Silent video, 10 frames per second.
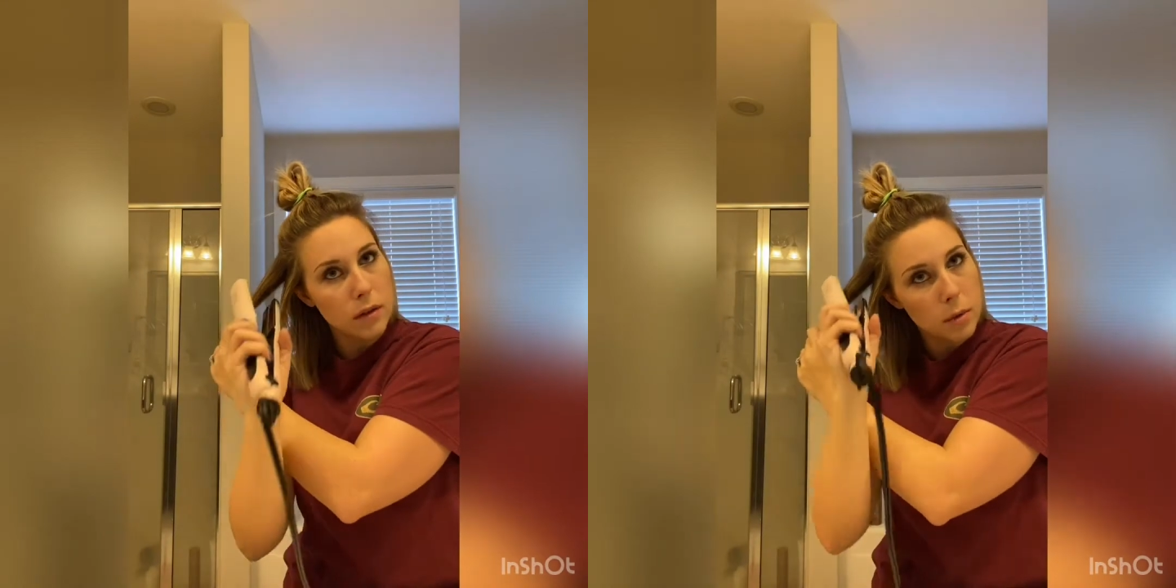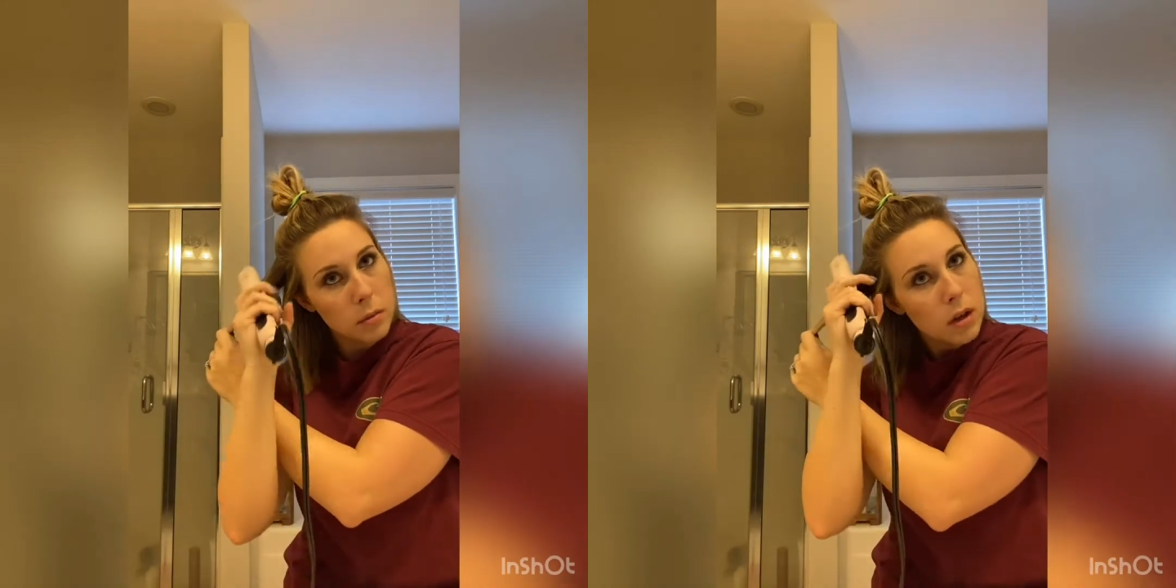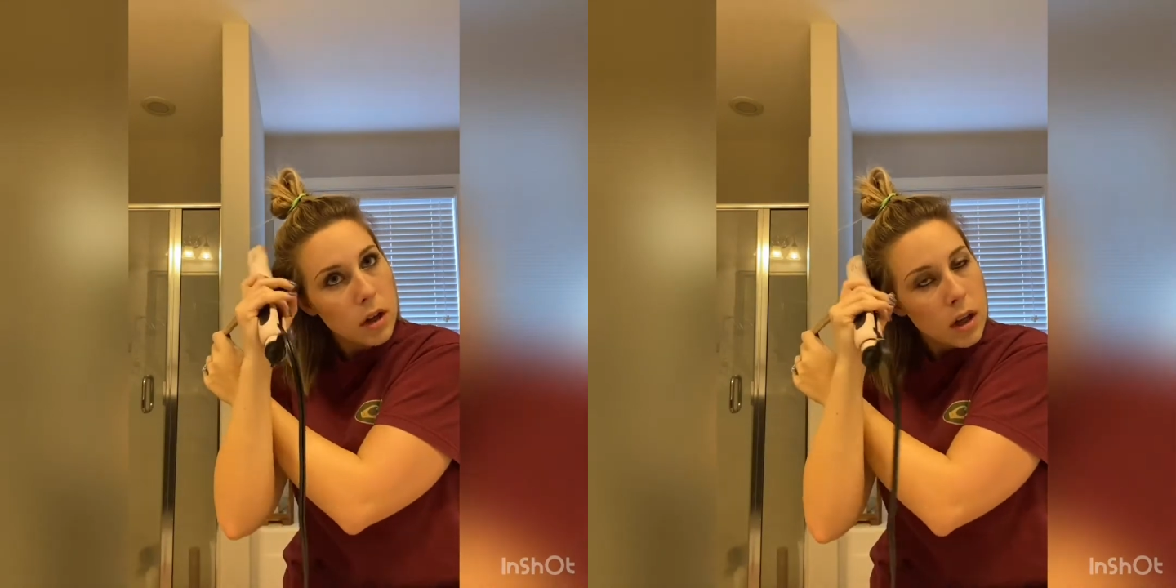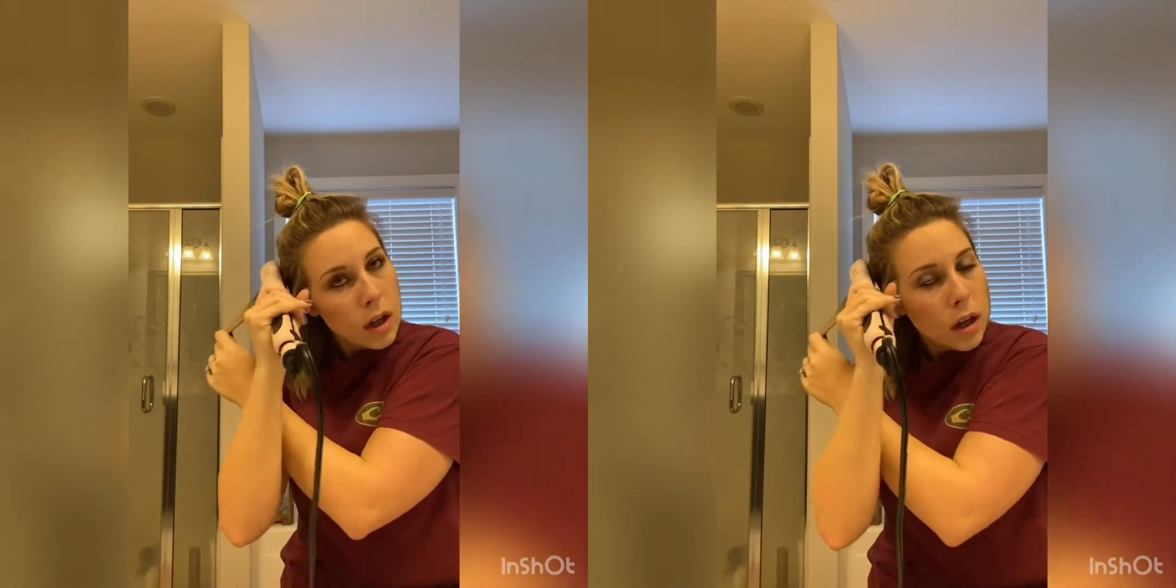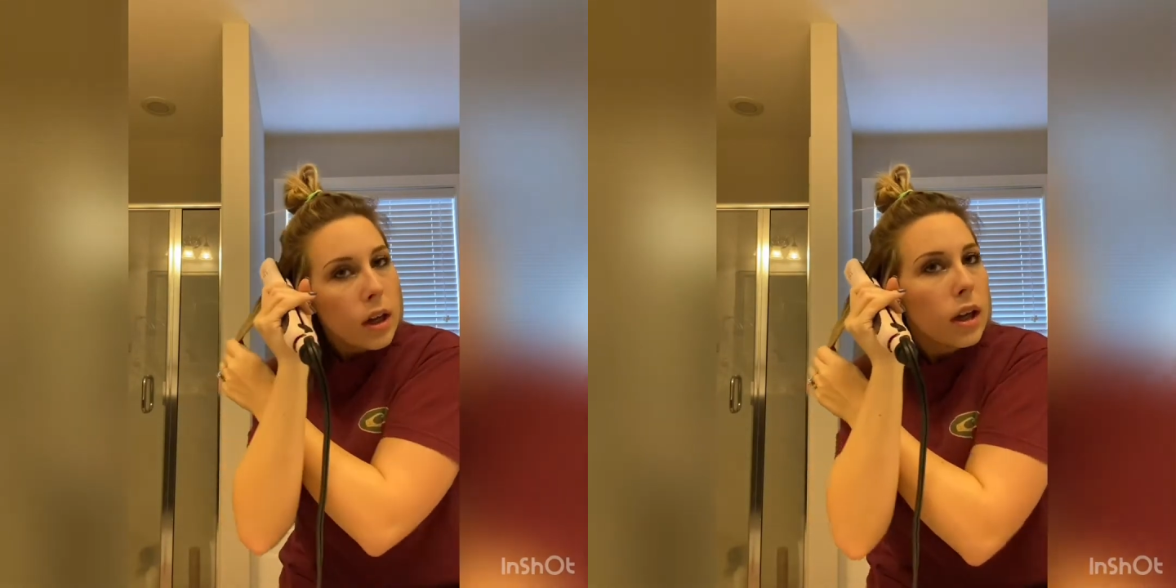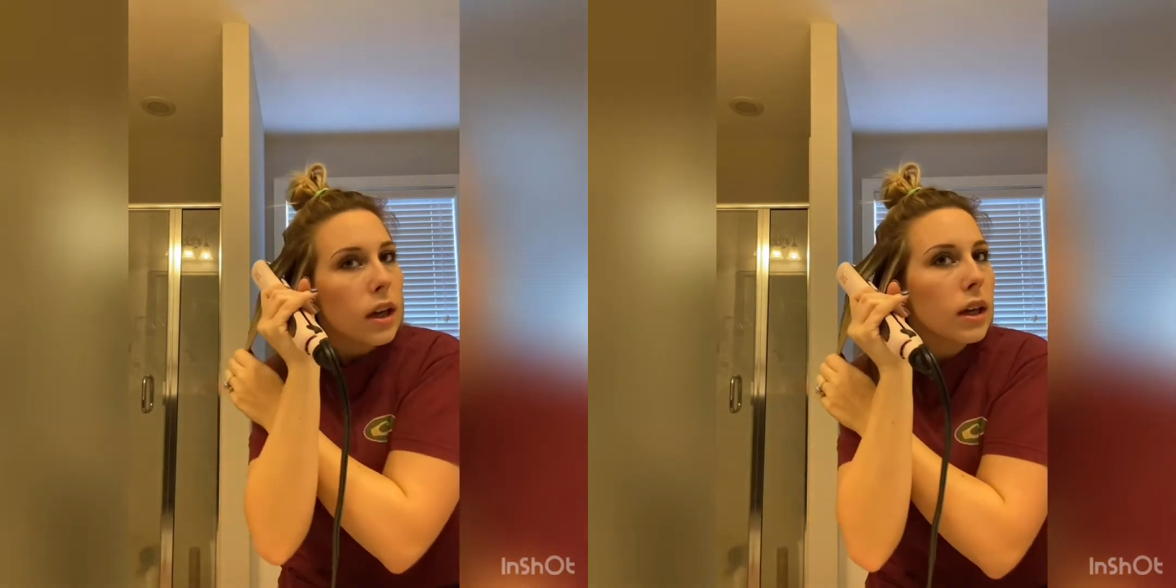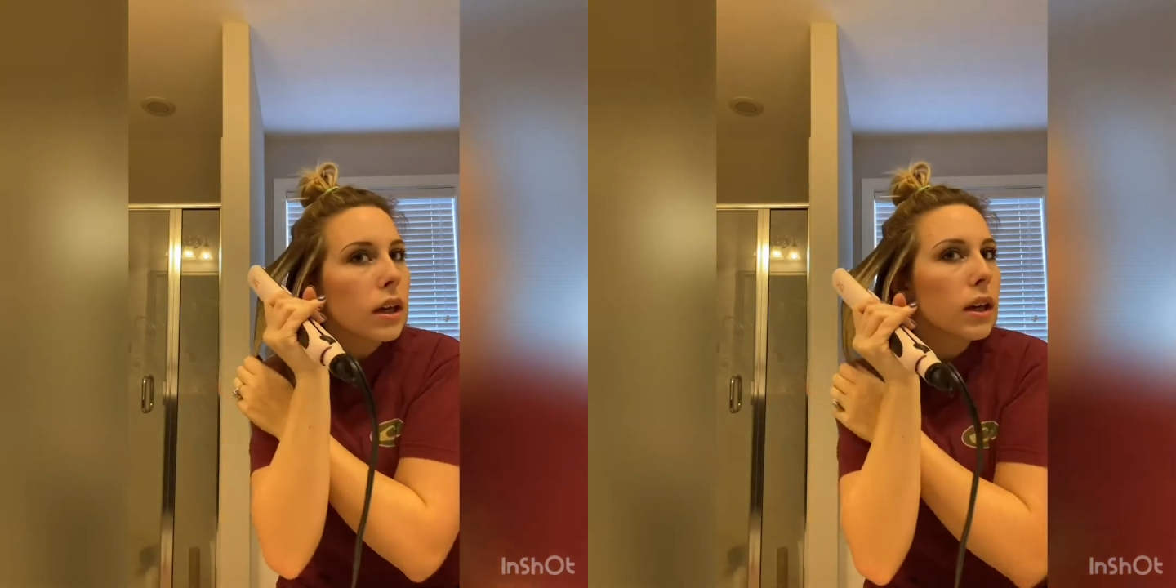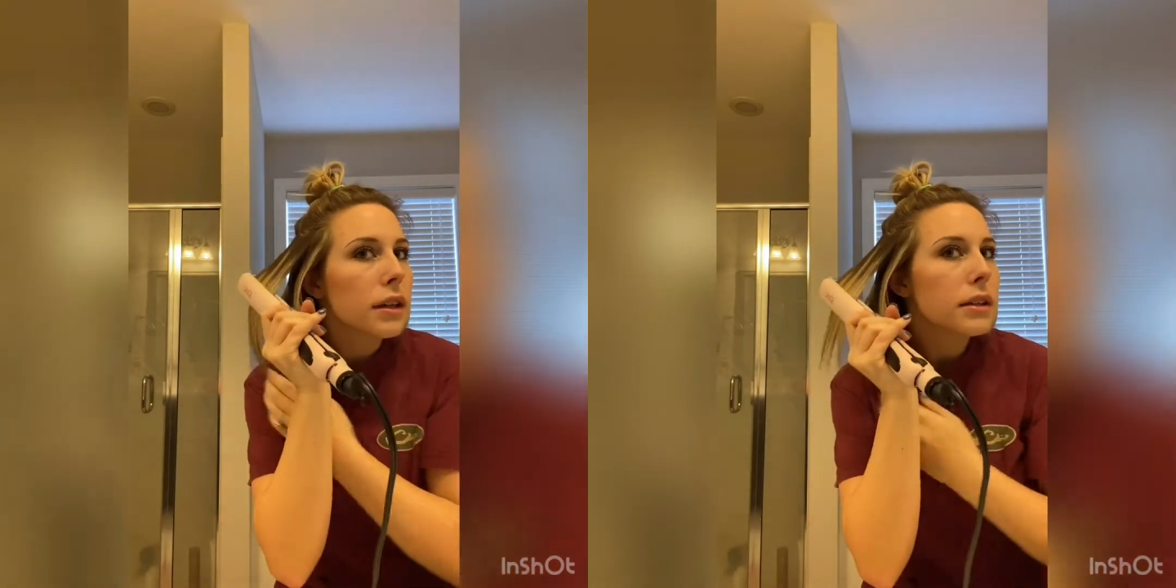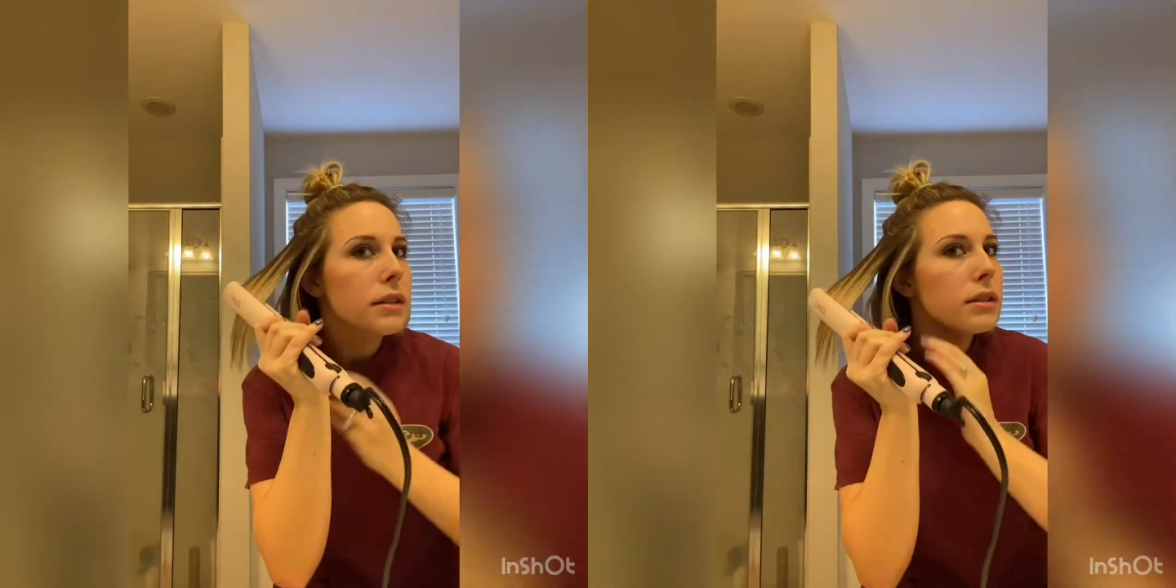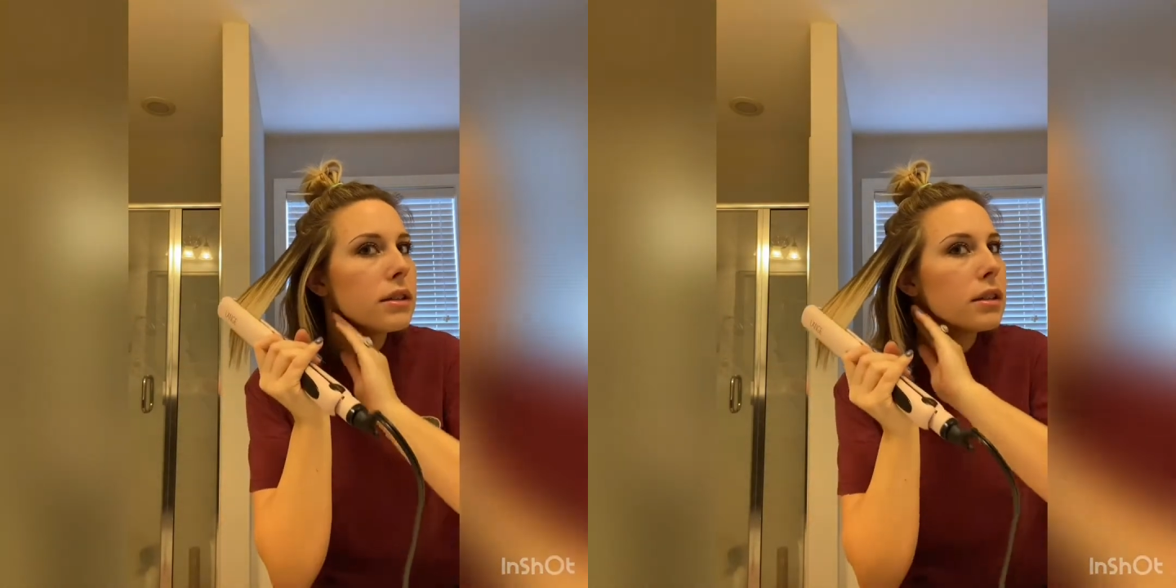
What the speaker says: them. And